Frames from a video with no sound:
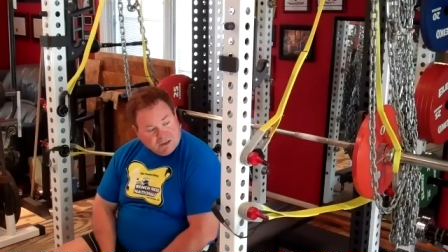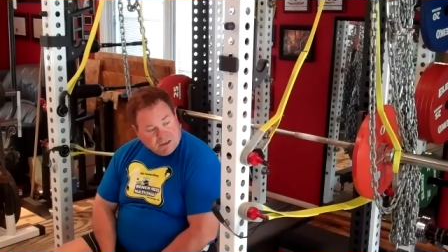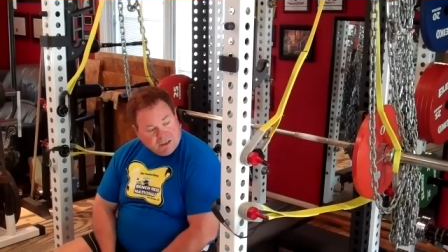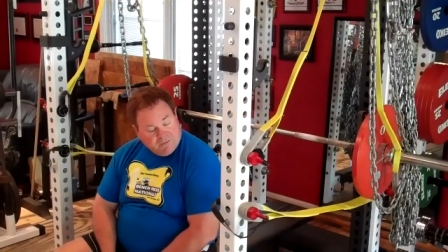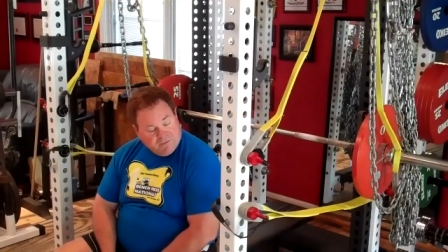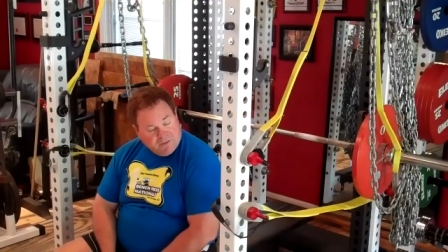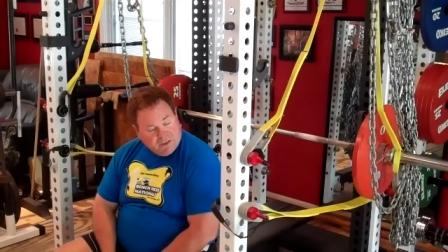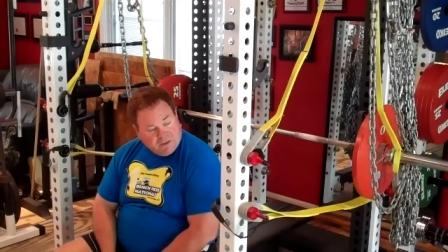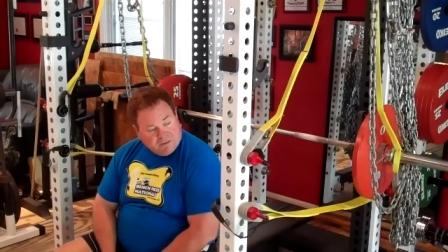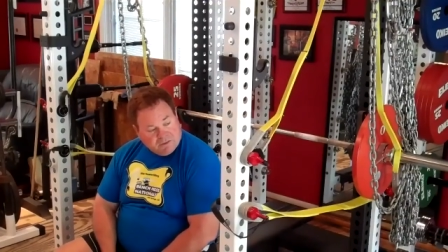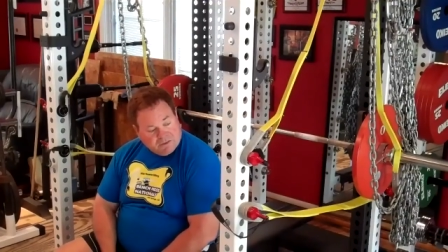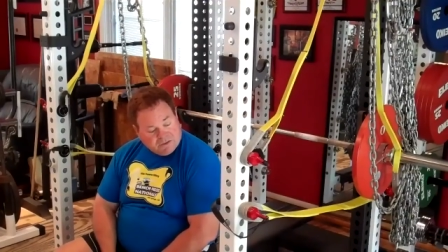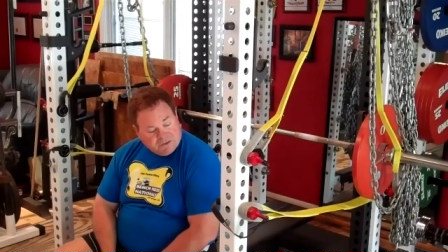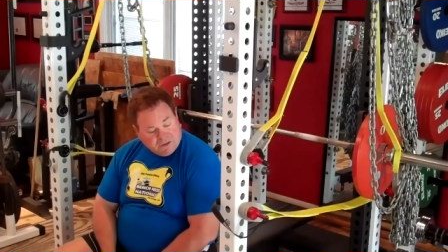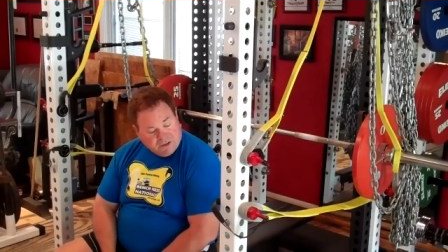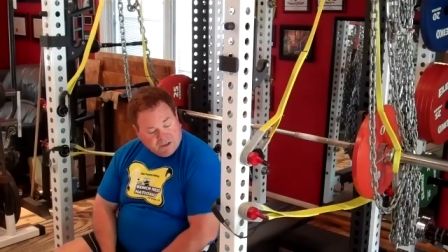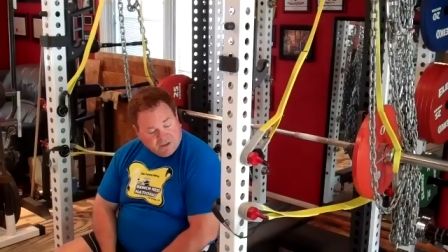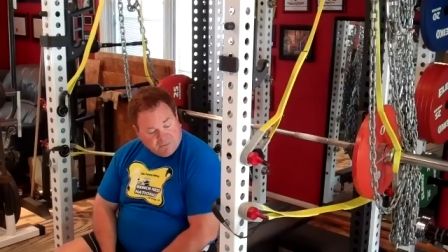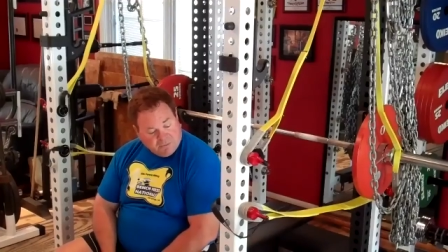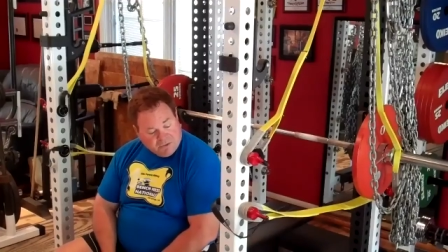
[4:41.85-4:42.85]
I've never
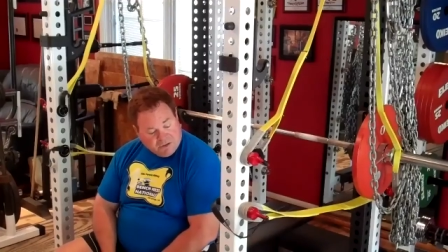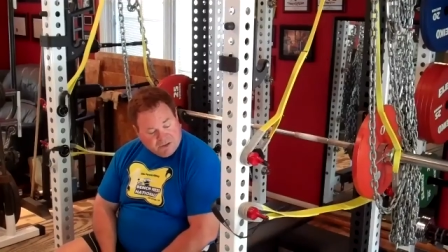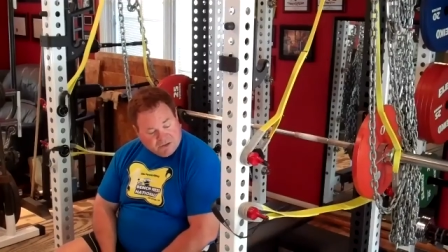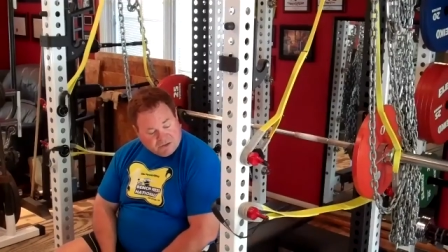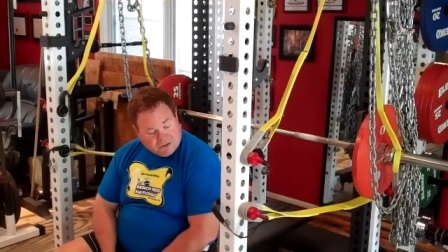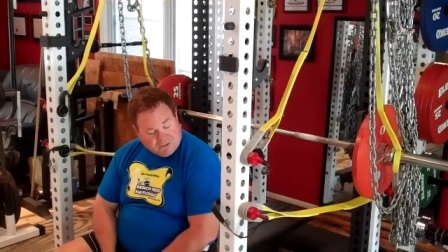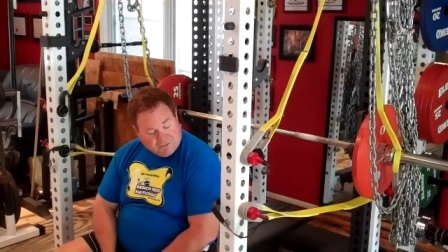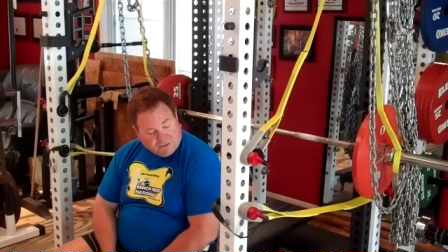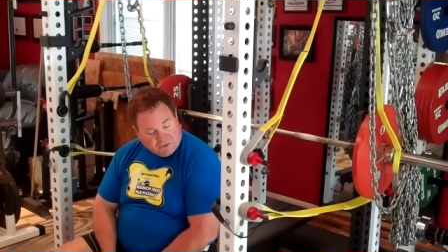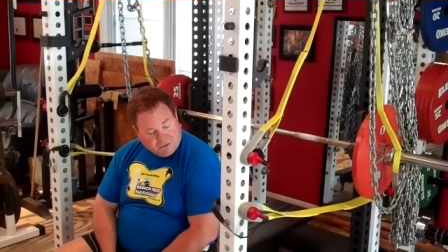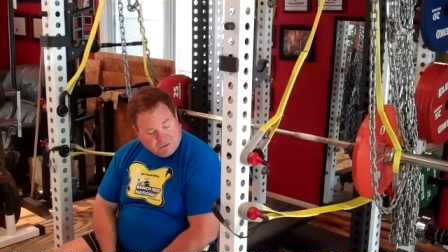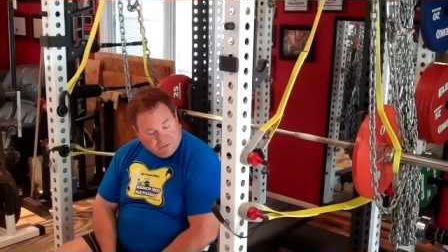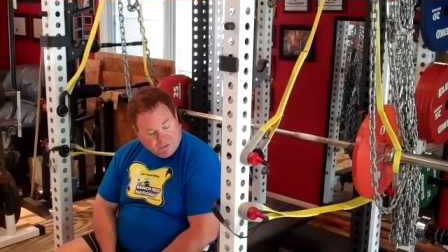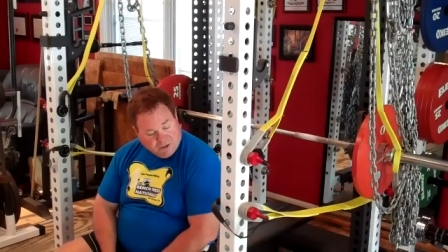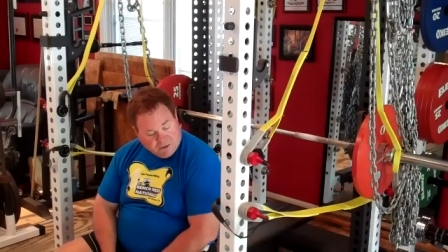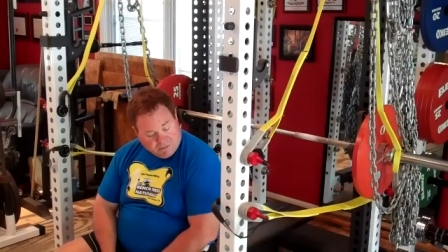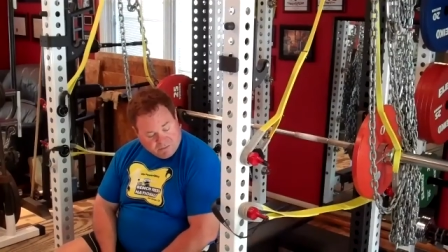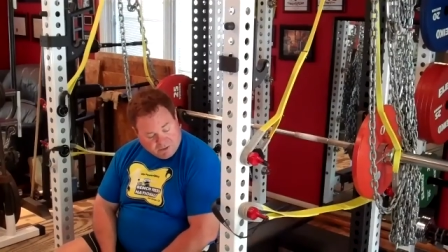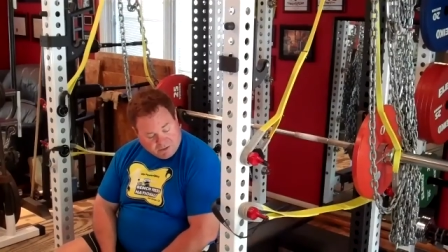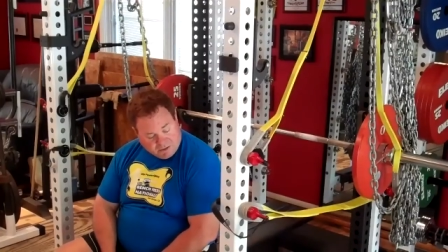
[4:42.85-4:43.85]
seen a piece of
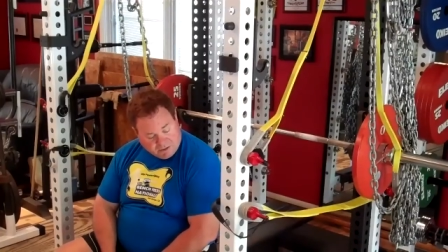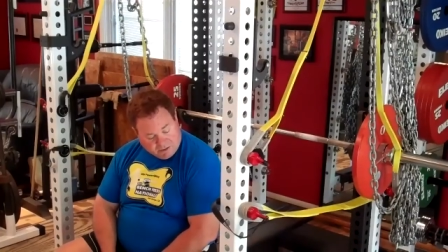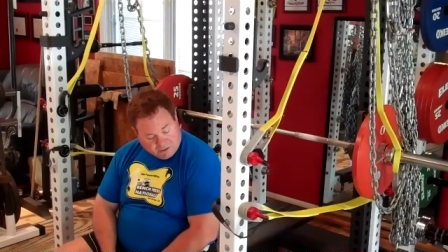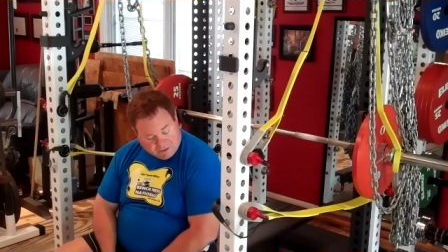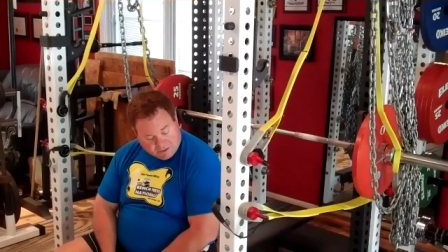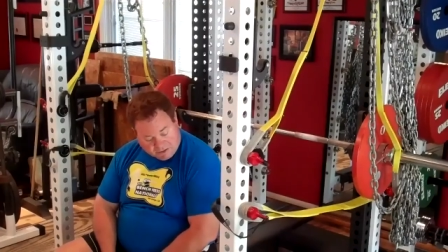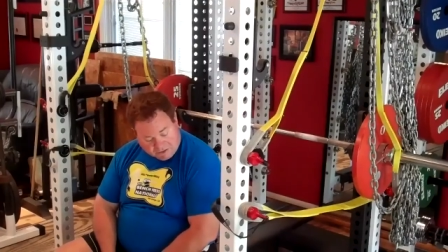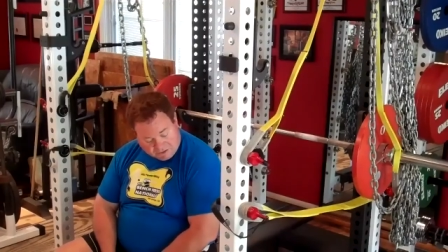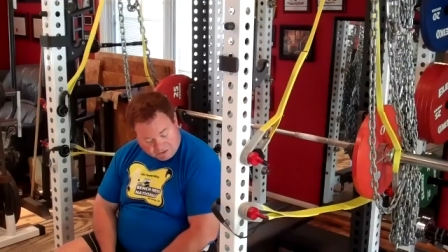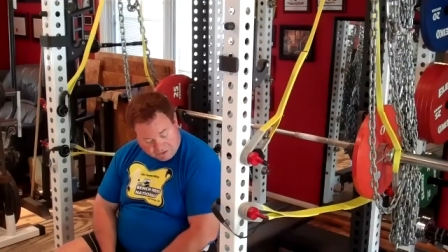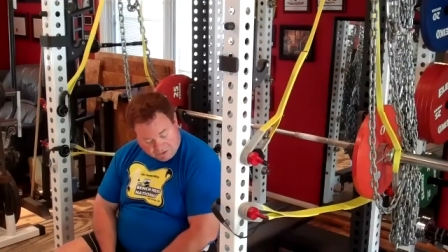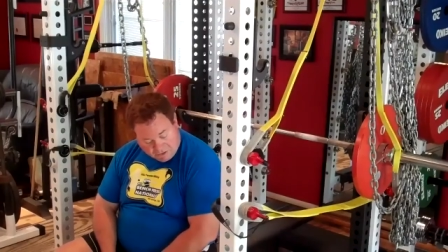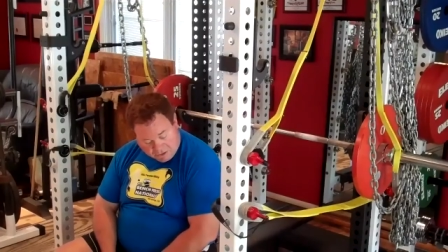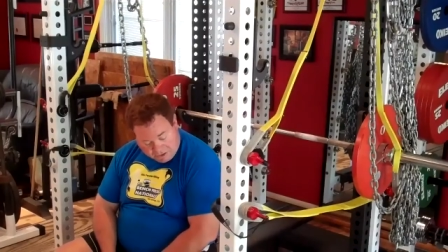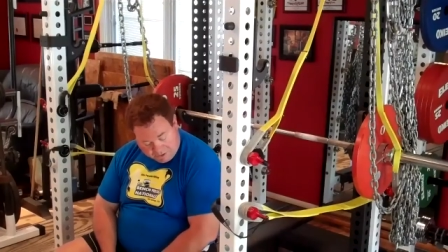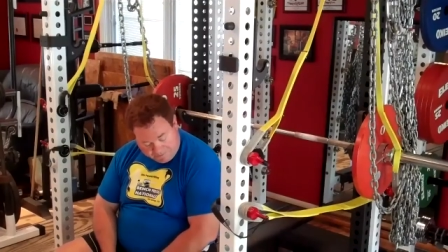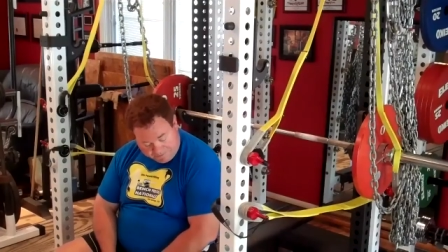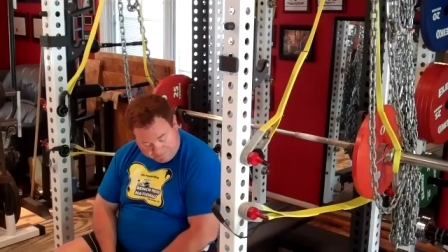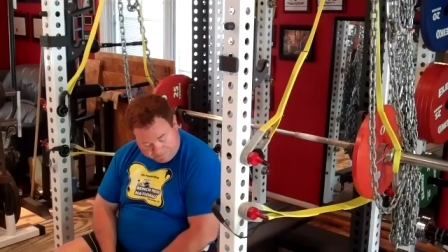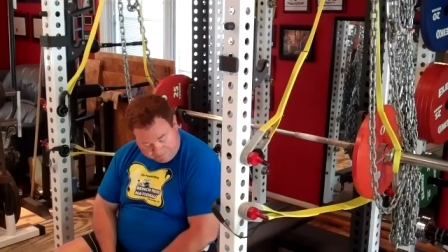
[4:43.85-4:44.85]
equipment this
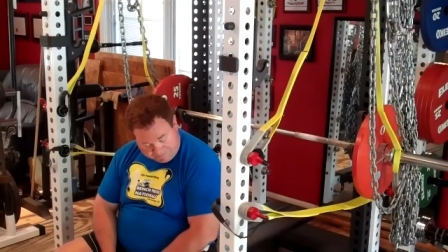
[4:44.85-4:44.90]
good.